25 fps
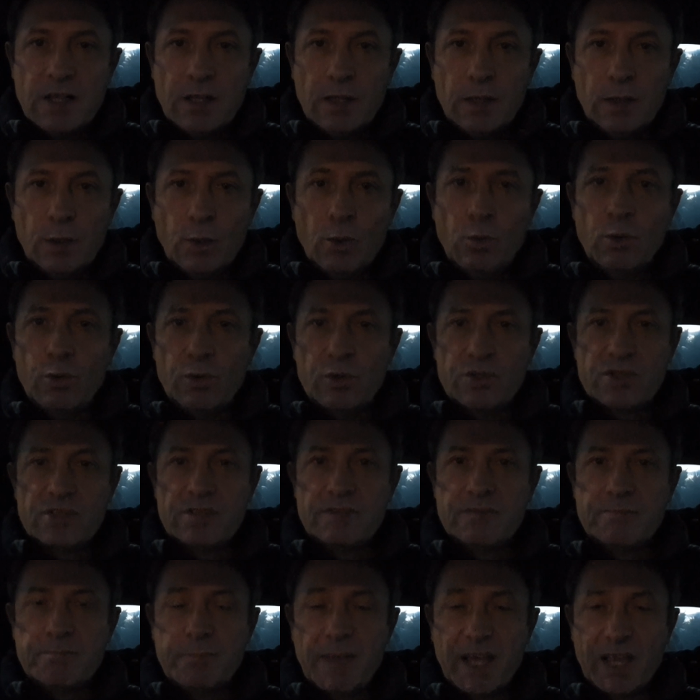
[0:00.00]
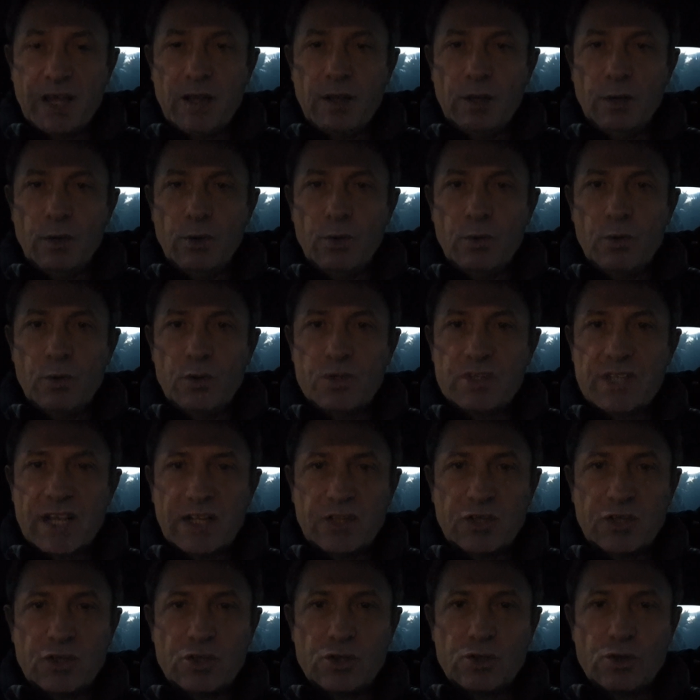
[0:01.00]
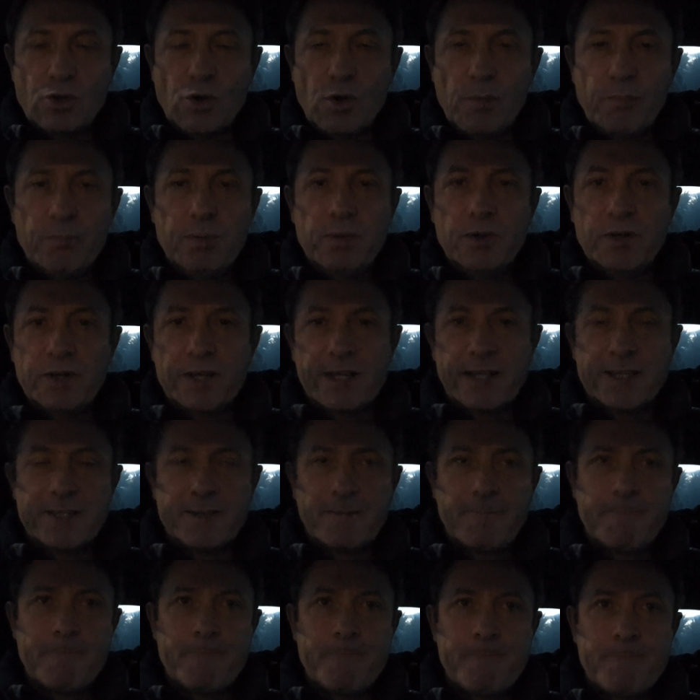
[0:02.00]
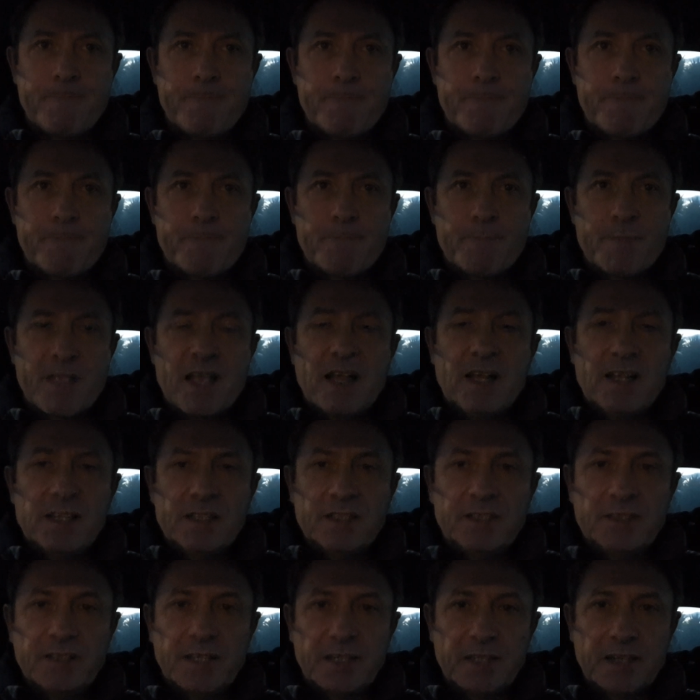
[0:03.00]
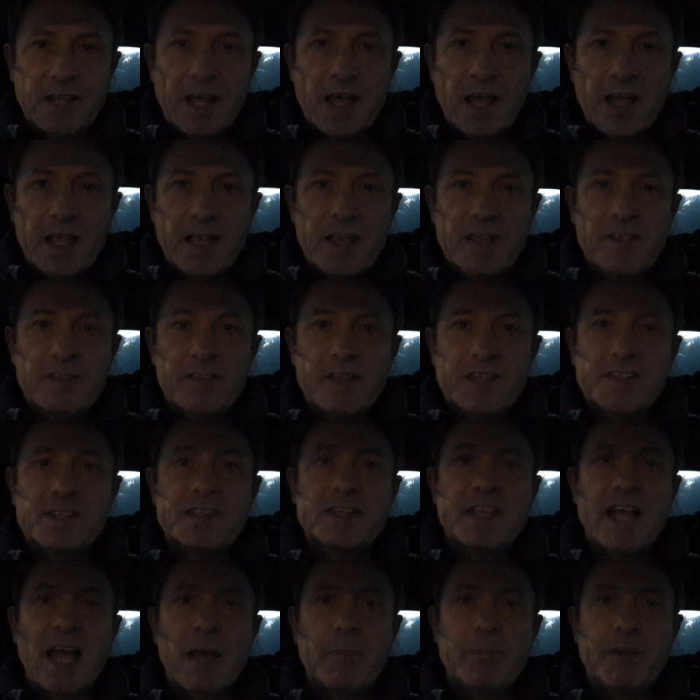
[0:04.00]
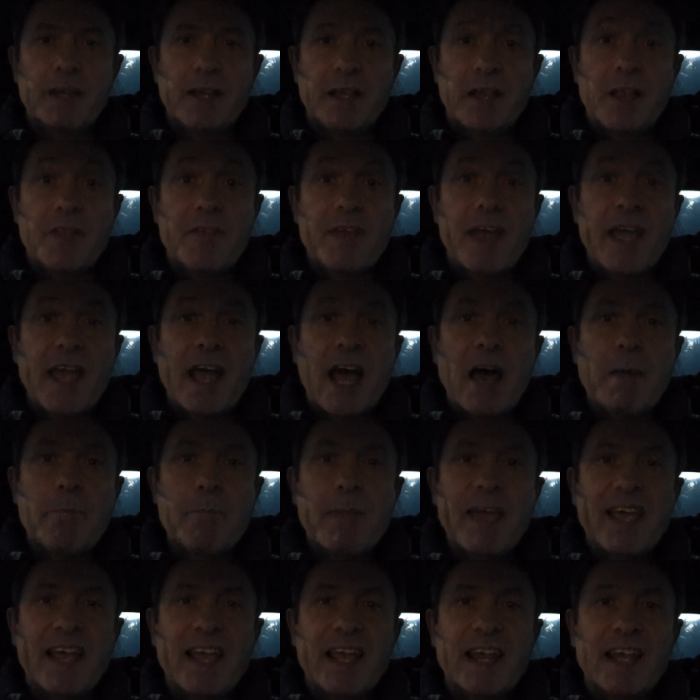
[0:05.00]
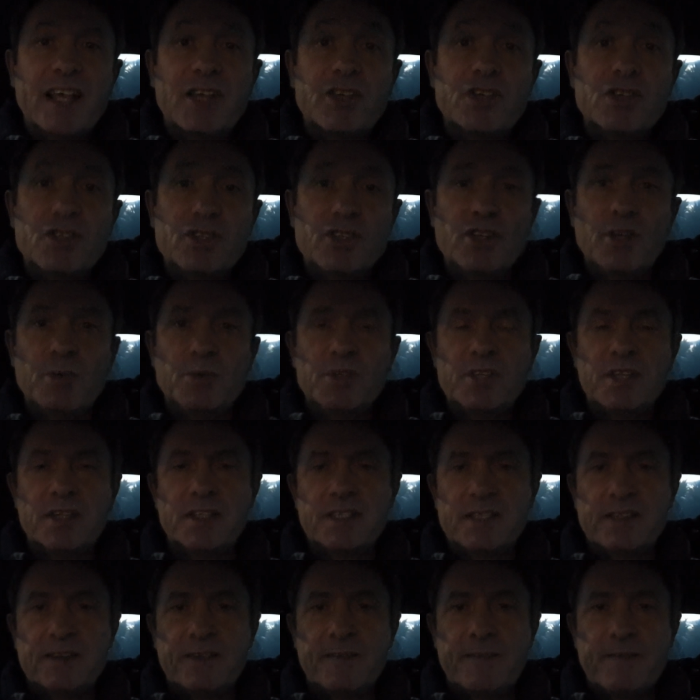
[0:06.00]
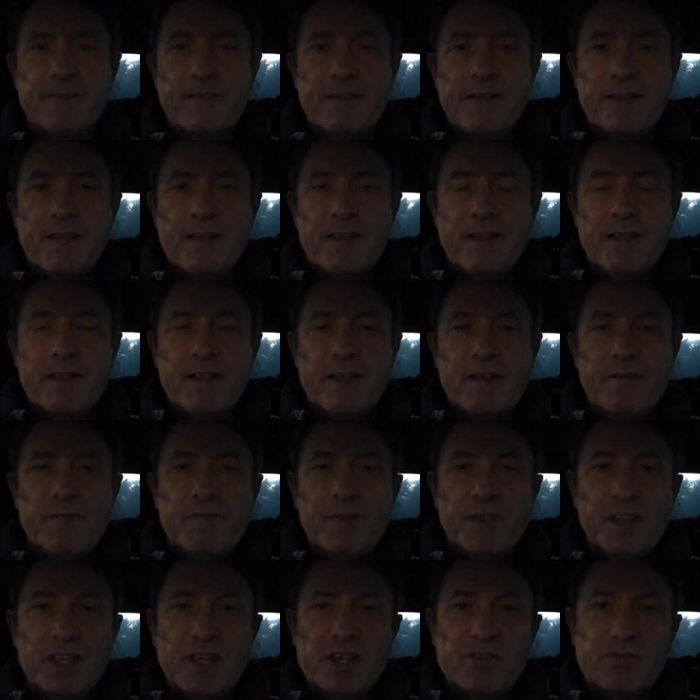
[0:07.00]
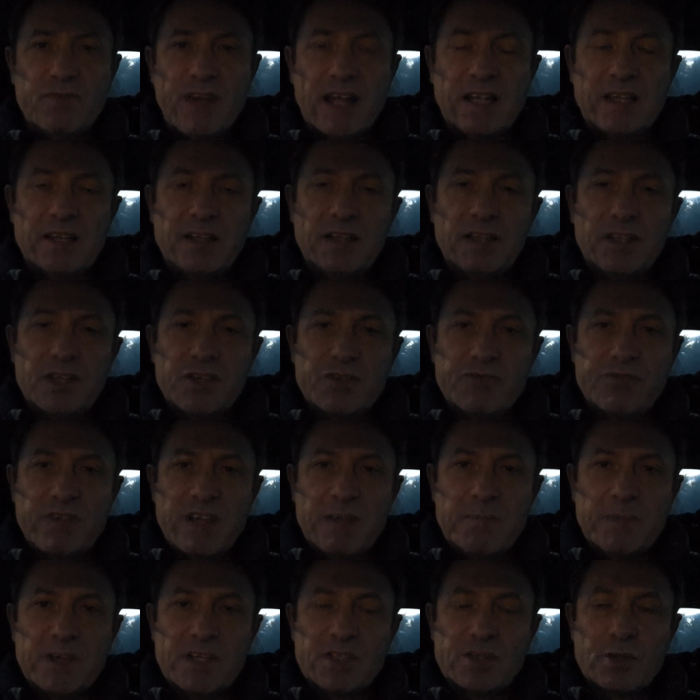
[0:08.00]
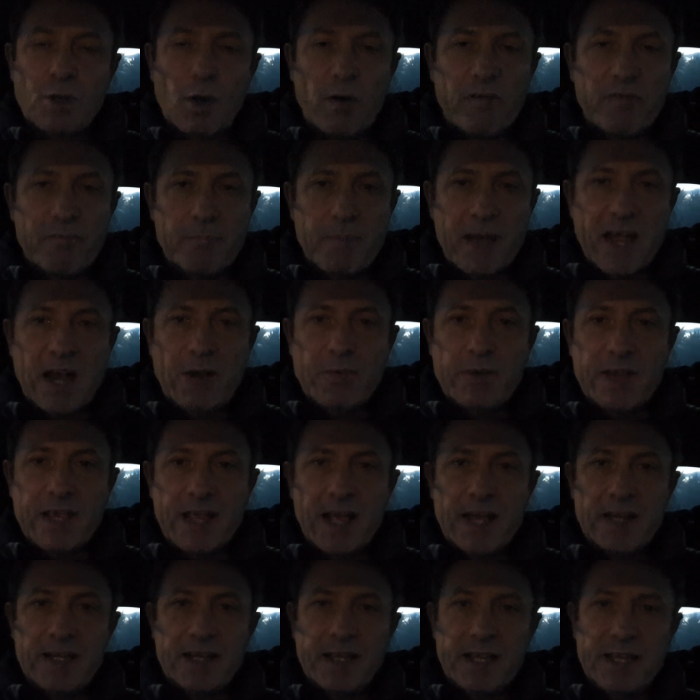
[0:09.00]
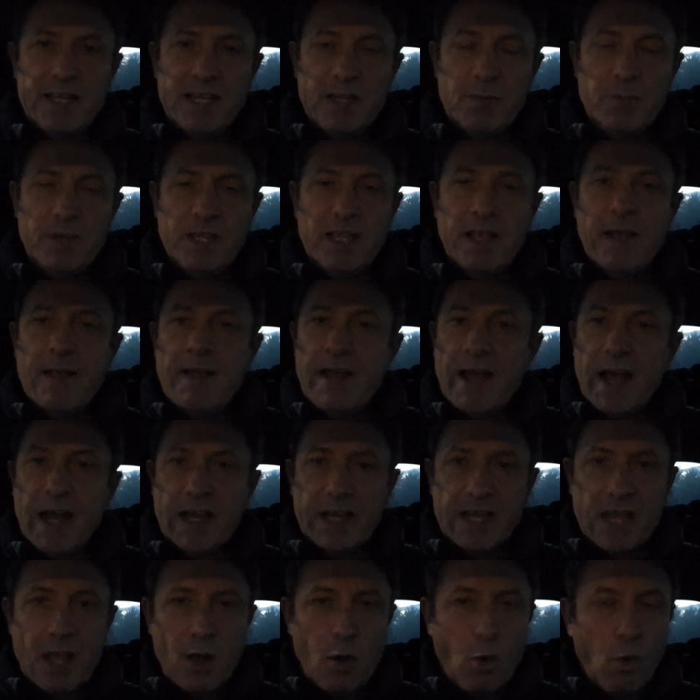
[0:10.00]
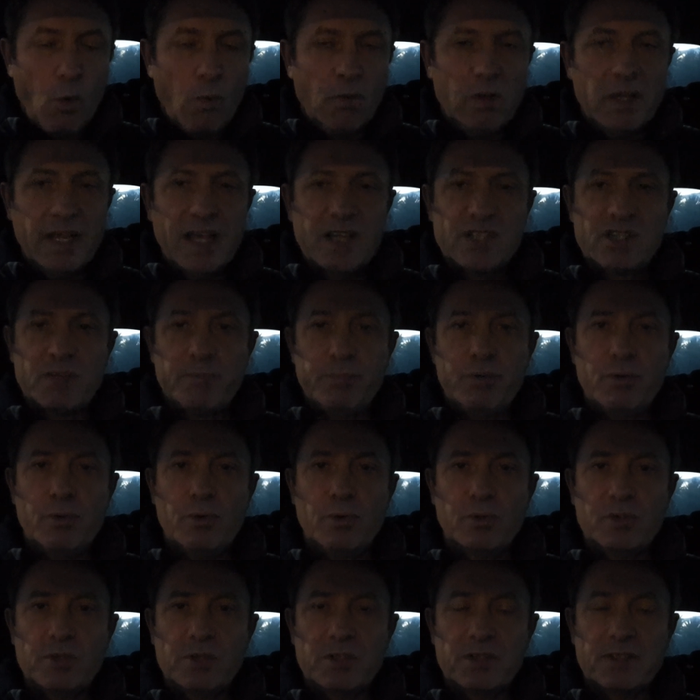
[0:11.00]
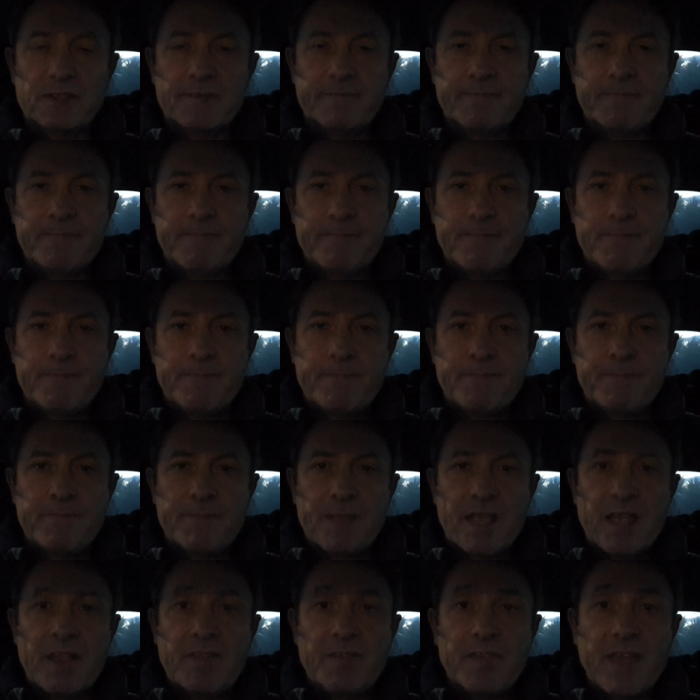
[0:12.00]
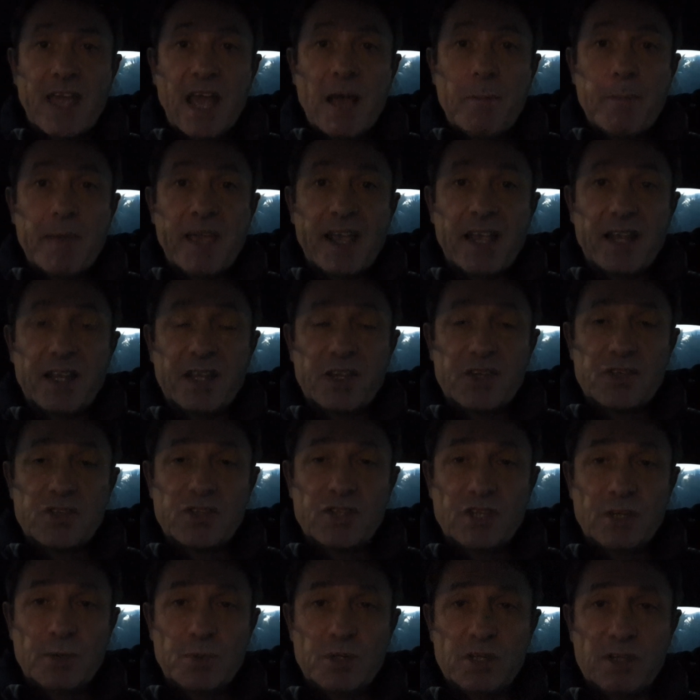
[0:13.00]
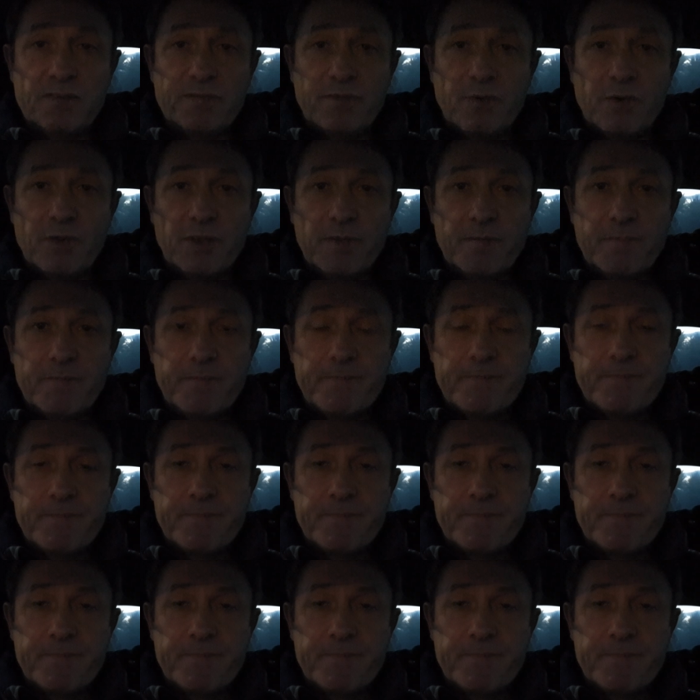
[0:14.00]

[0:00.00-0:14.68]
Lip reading: Laws, Michael Laws and Sean Plunkett deny this is happening. They are making excuses for these radical extremists of Maori and Iwi and all their supporters. They are making excuses for them.